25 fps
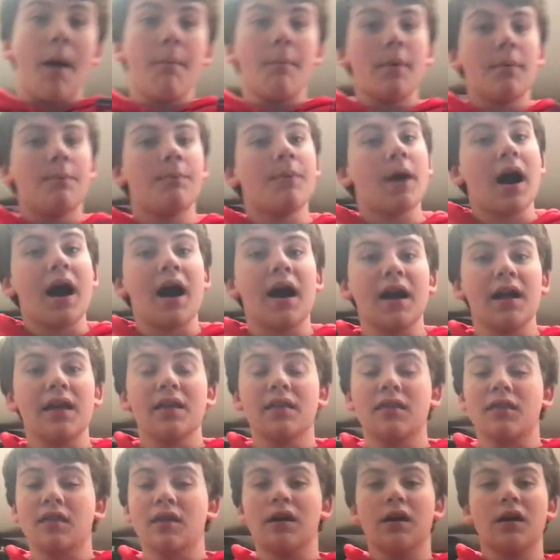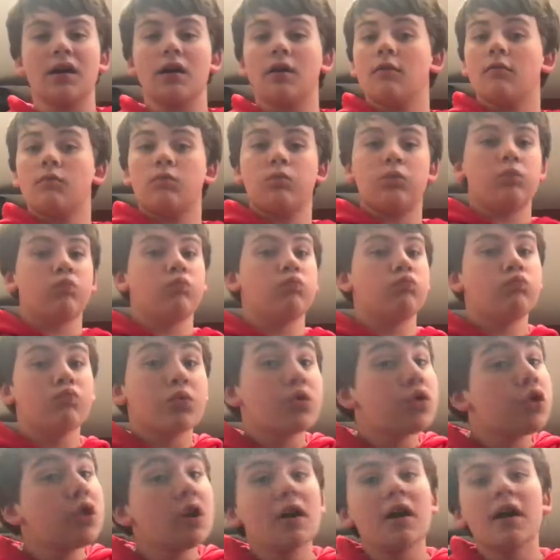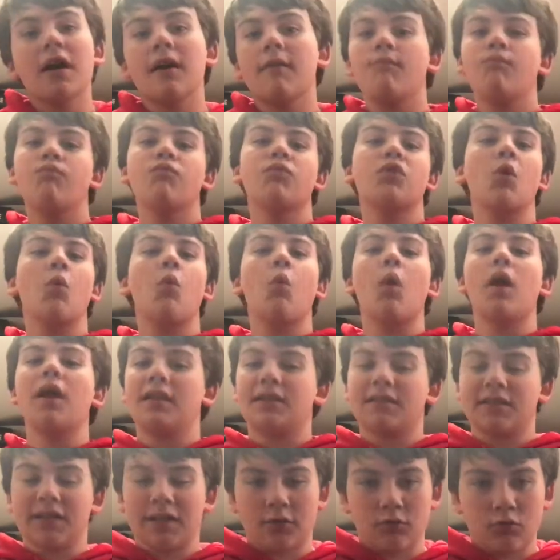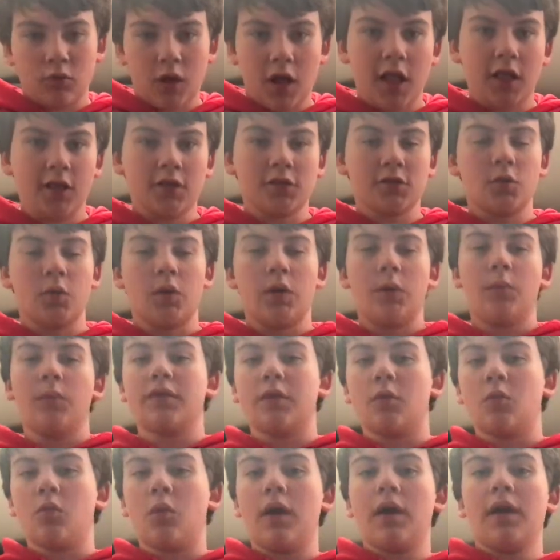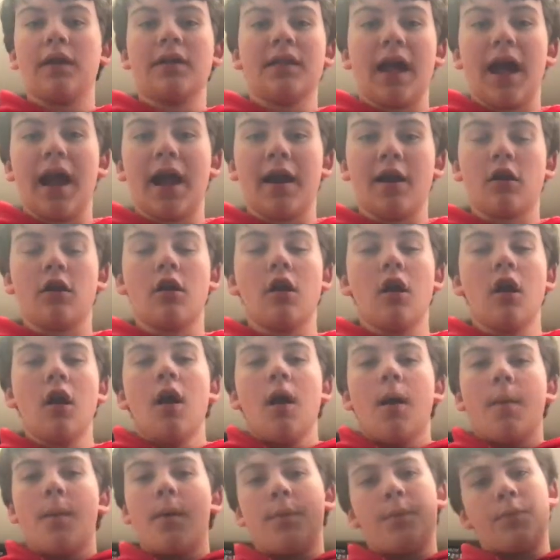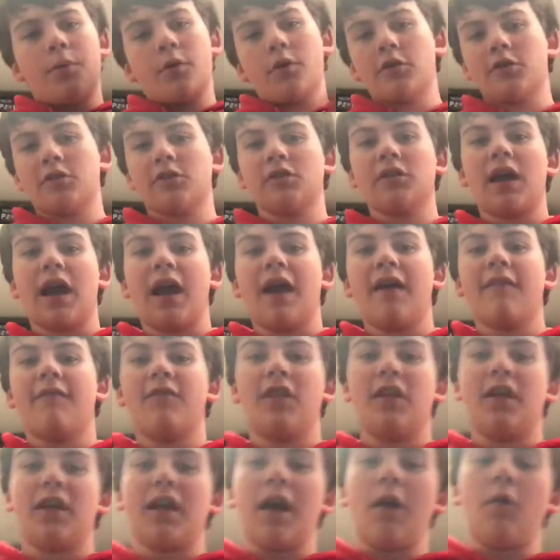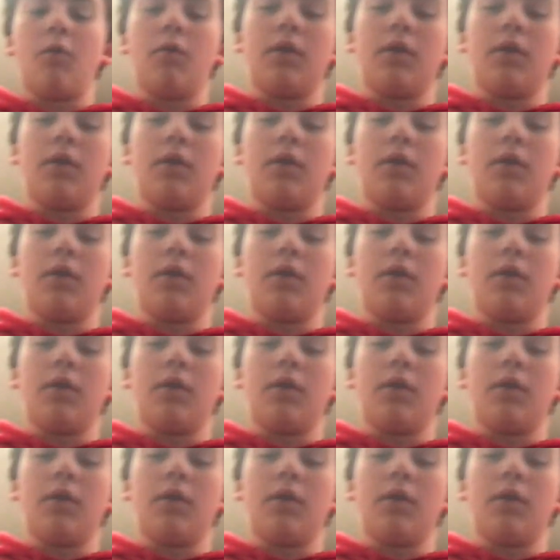I'm going to buy the white Seth Rollins, the one with the white attire. But personally, I feel like I